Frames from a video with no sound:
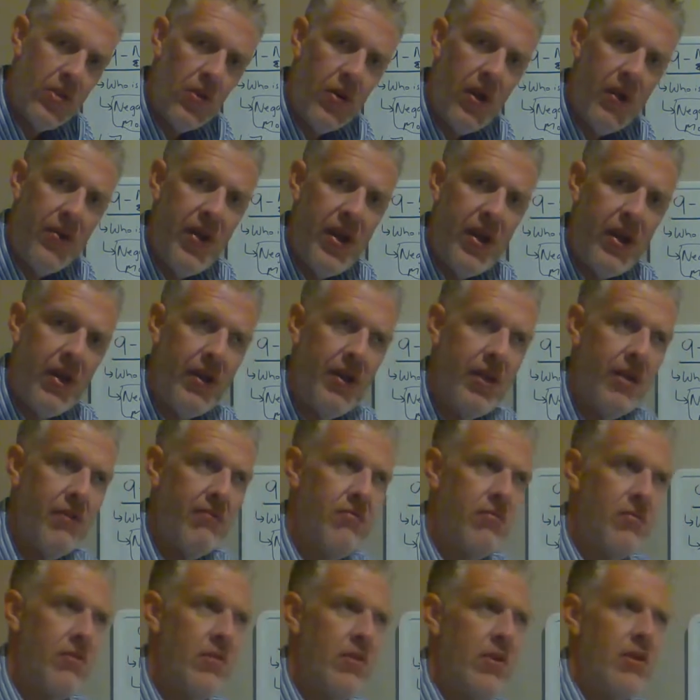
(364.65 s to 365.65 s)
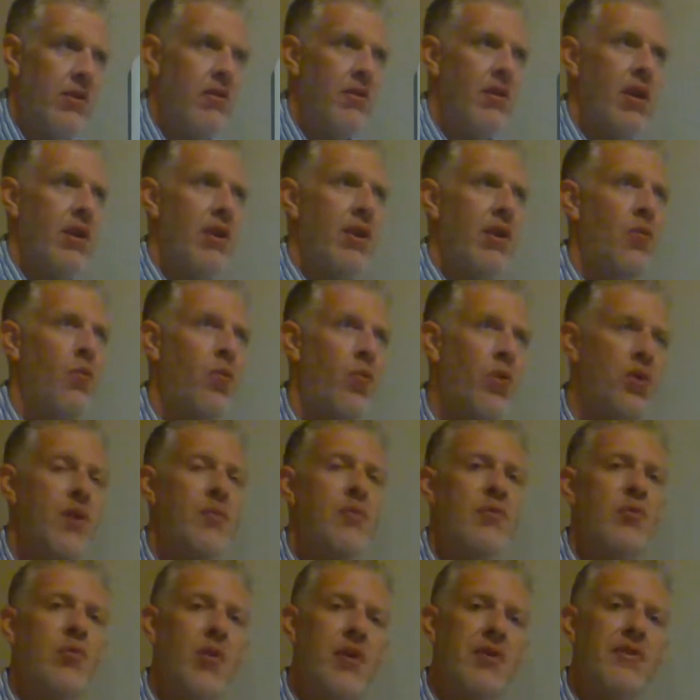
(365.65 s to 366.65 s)
sort of thing that that
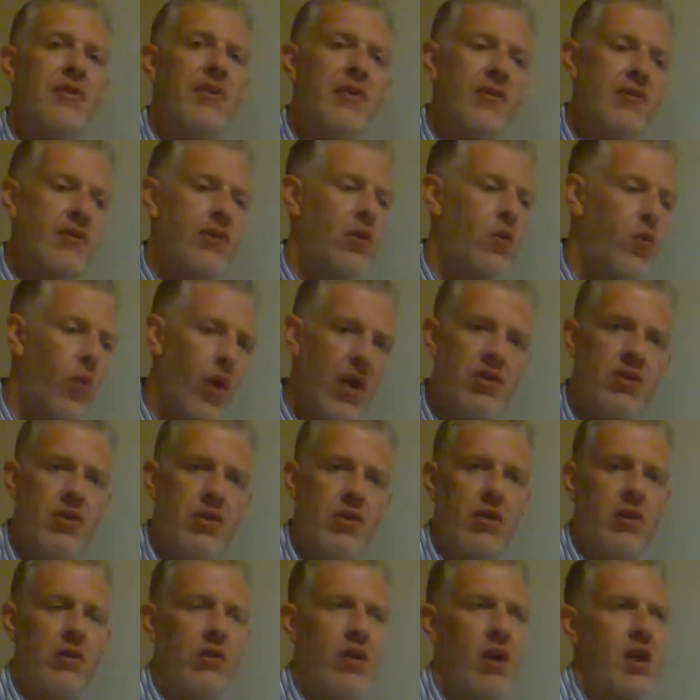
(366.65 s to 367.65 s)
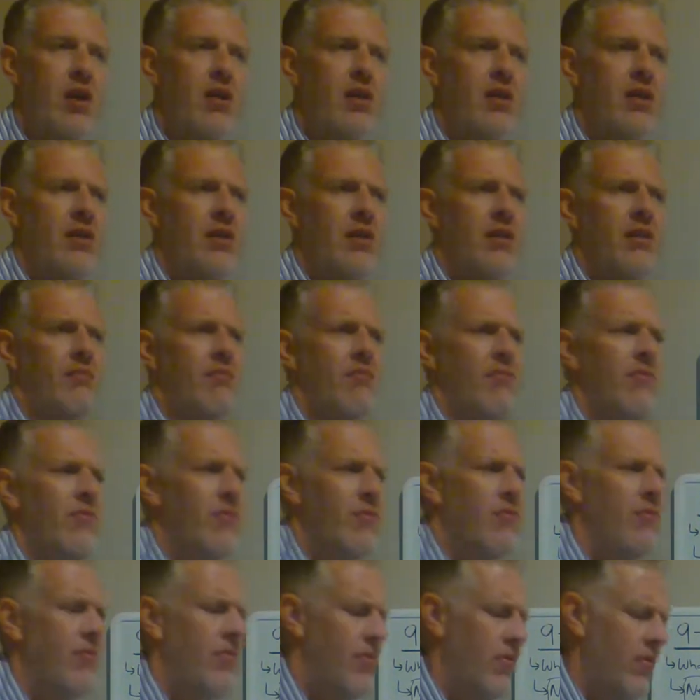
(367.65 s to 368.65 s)
Williams wants us to question, right? Um,
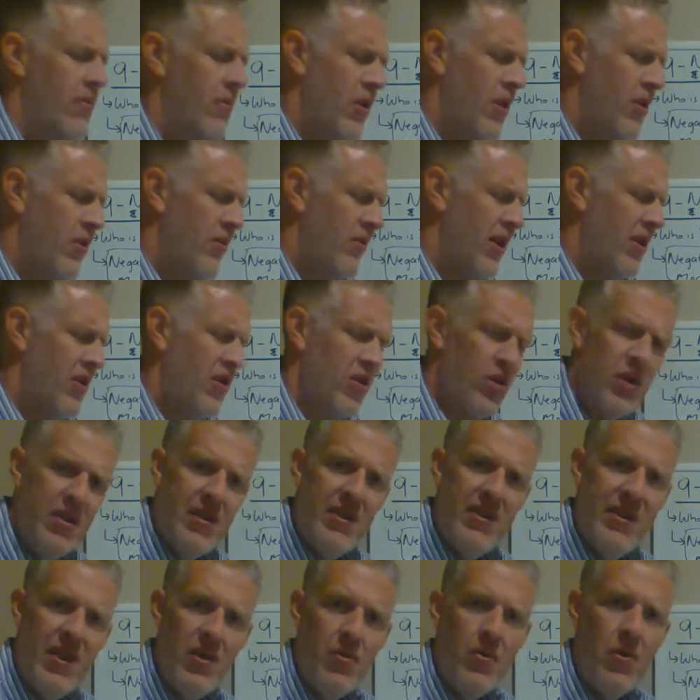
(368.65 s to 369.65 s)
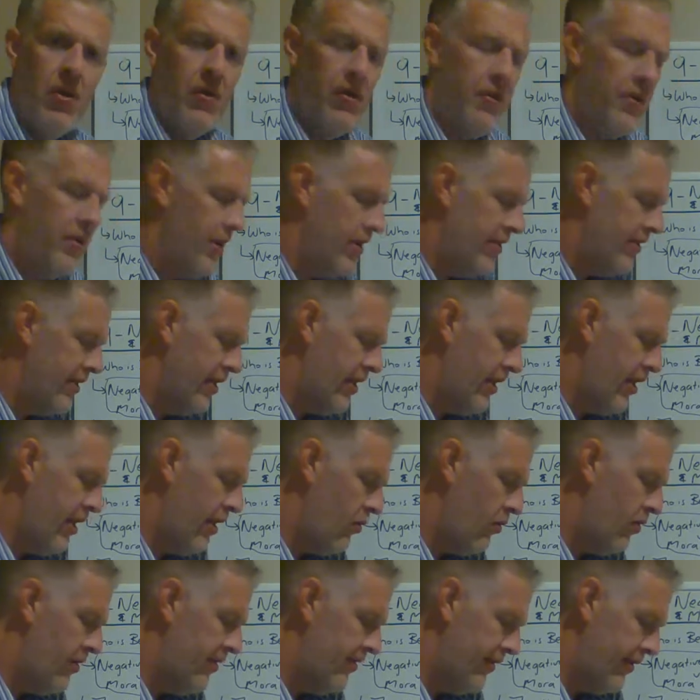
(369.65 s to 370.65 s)
you know, that shouldn't sit well with us, he,
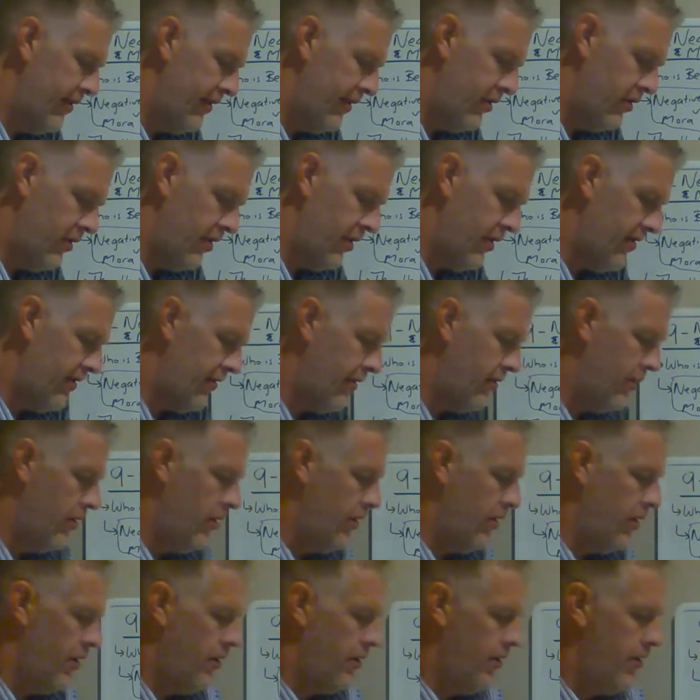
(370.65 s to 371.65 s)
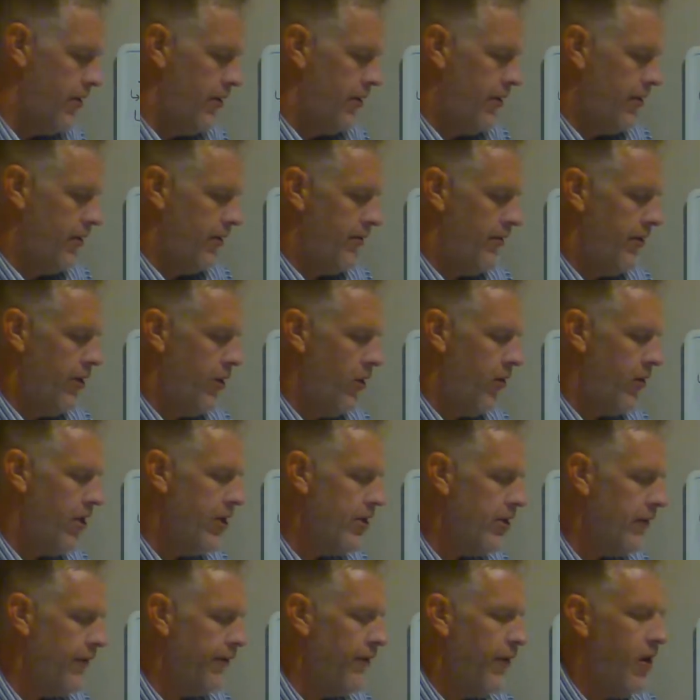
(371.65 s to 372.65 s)
he wants to suggest. So,
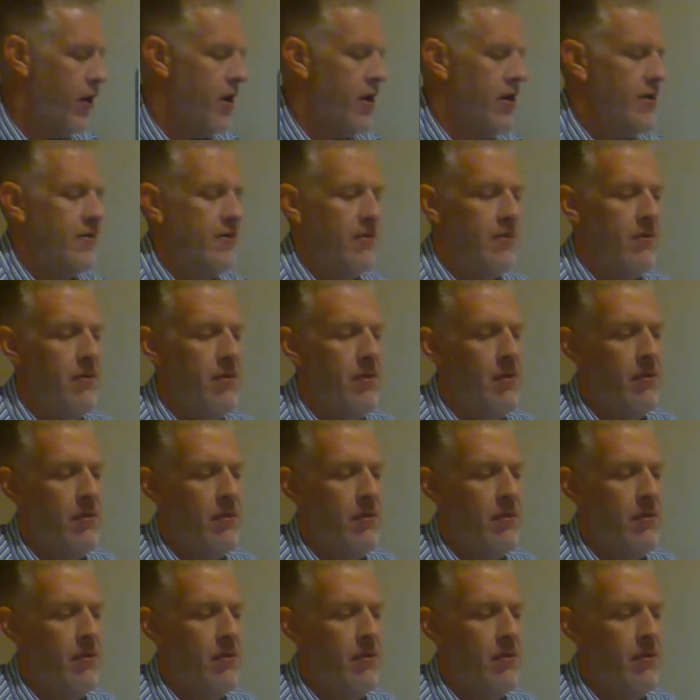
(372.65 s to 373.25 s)
insofar as